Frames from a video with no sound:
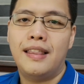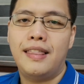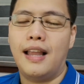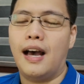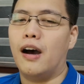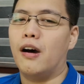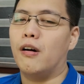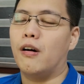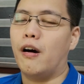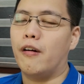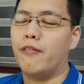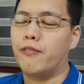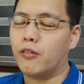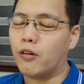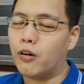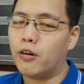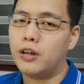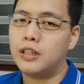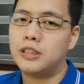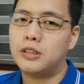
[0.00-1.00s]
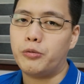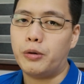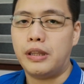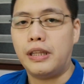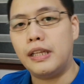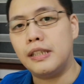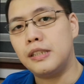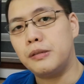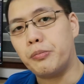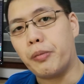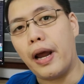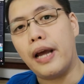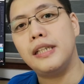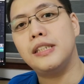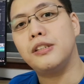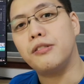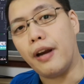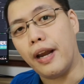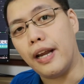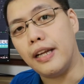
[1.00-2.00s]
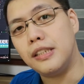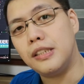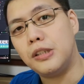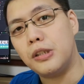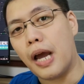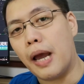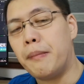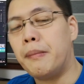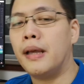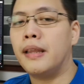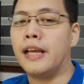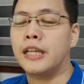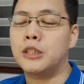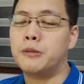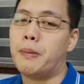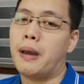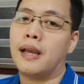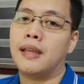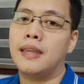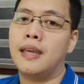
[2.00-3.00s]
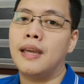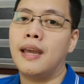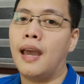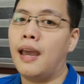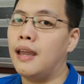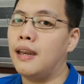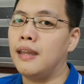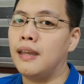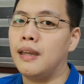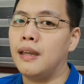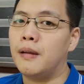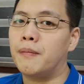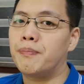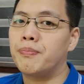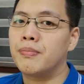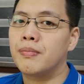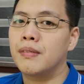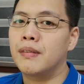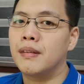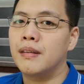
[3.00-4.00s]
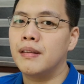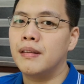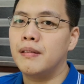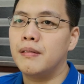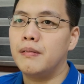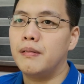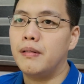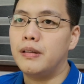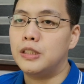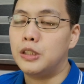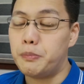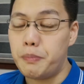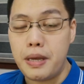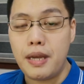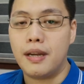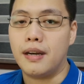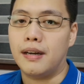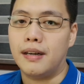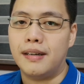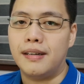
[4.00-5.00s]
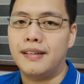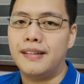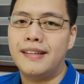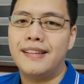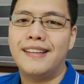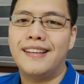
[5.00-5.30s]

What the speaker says: Now, of course, with this price range, I'm not expecting any speaker.